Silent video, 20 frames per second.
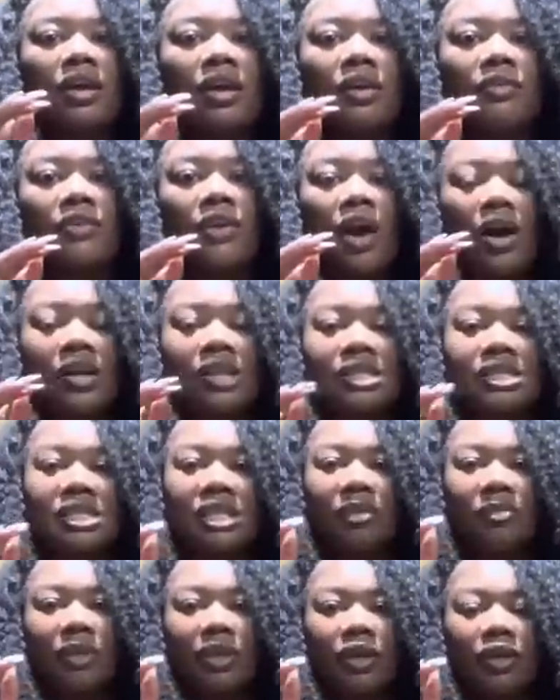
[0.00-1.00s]
Oh, y'all can
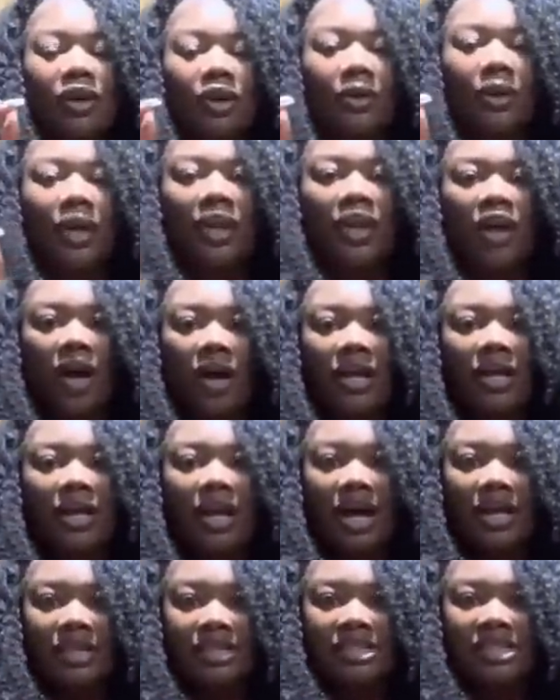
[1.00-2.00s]
see me. Okay, y'all can
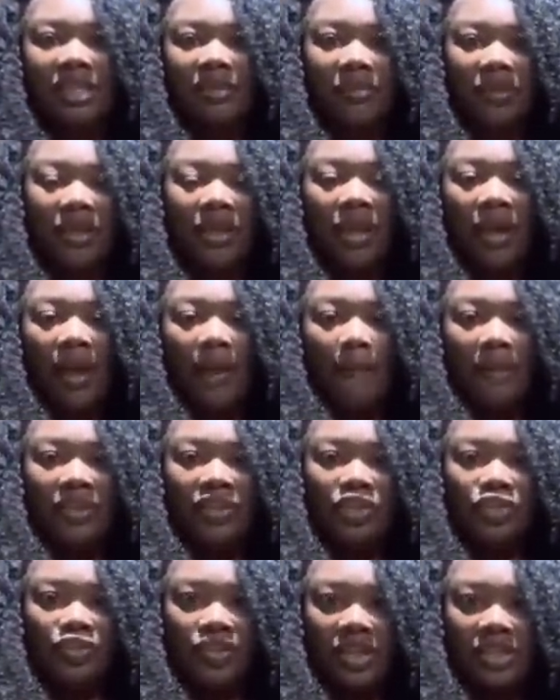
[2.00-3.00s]
kind of see me,
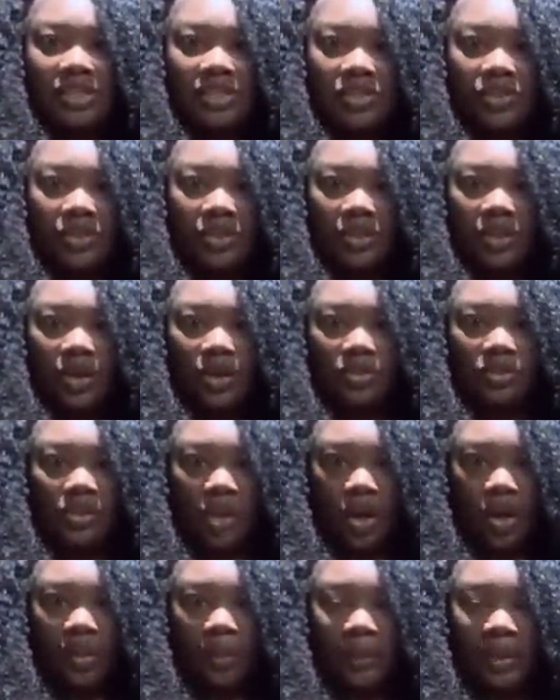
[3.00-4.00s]
but the dress literally goes
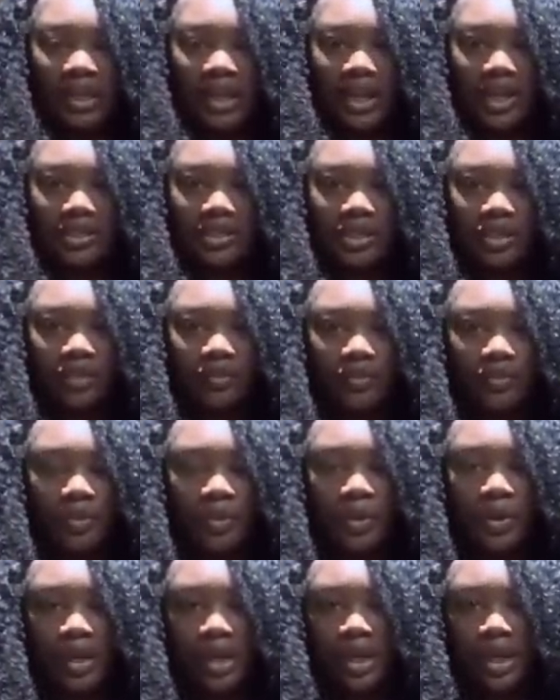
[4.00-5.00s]
all the way down to the
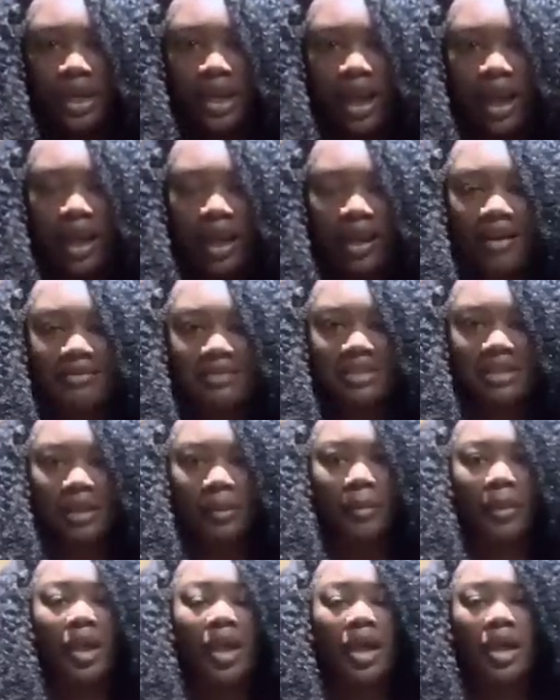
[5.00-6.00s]
floor and I have
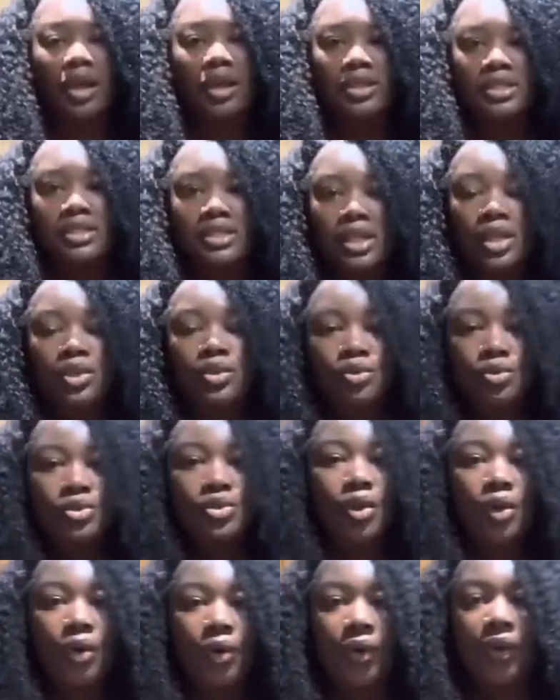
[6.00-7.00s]
some
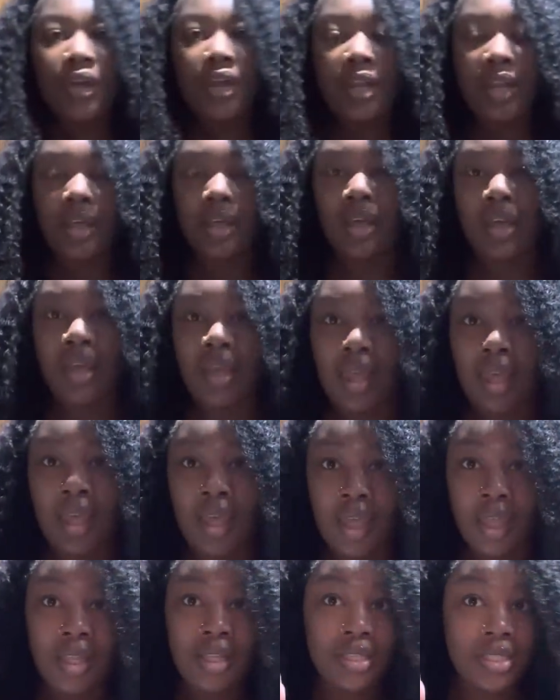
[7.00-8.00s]
sandals on
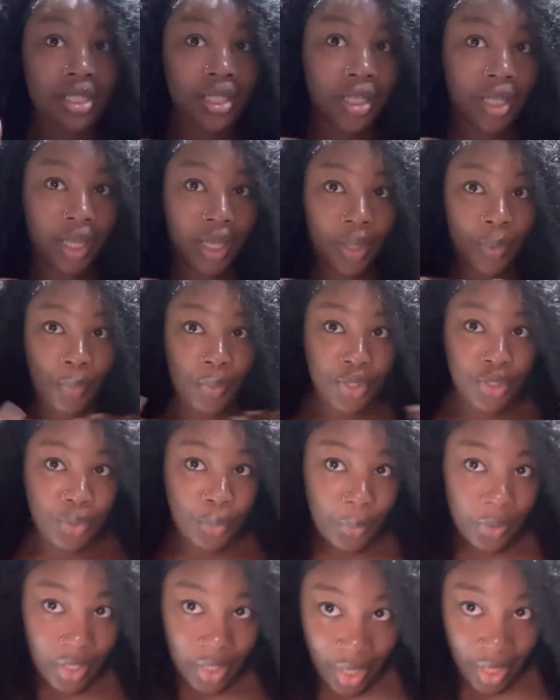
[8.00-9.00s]
and tonight we're
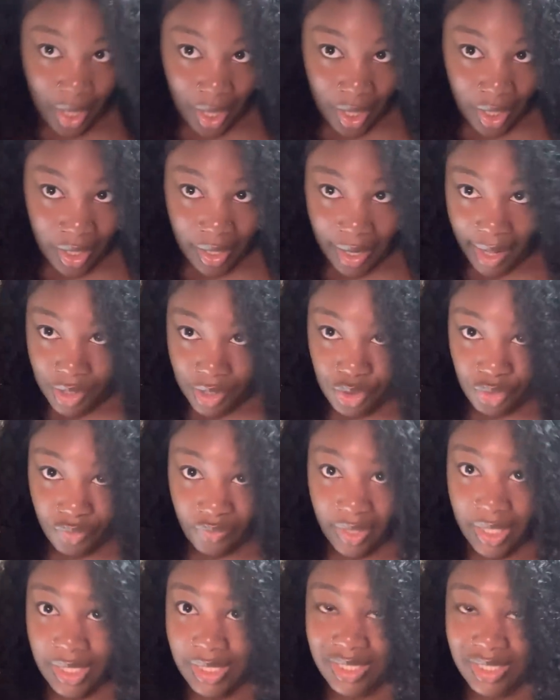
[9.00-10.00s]
doing natural
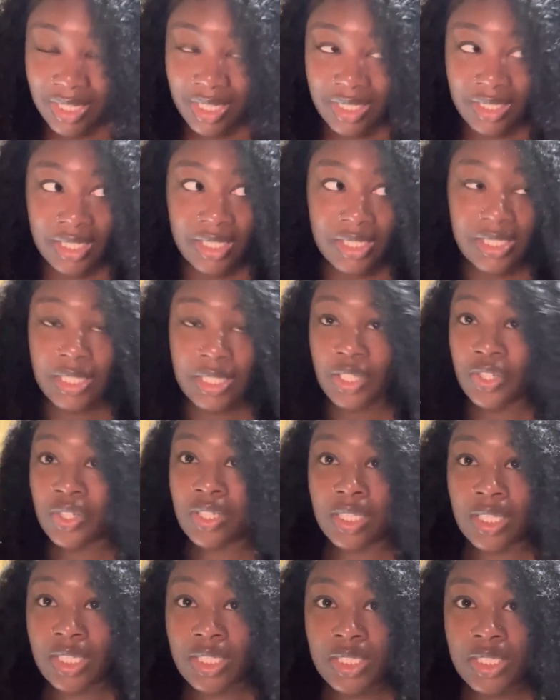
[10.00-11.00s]
face because it's
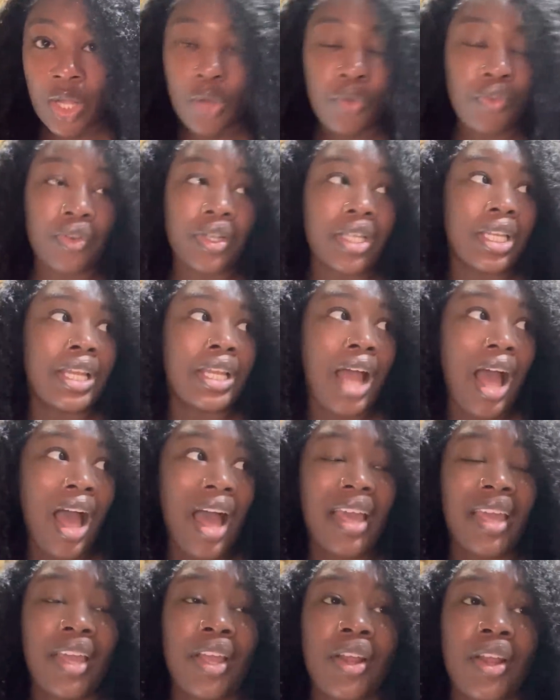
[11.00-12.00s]
literally so freaking
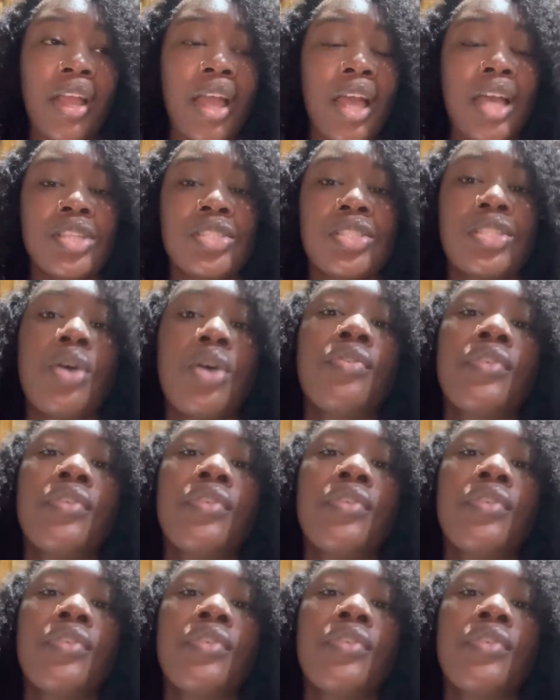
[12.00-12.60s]
hot here, so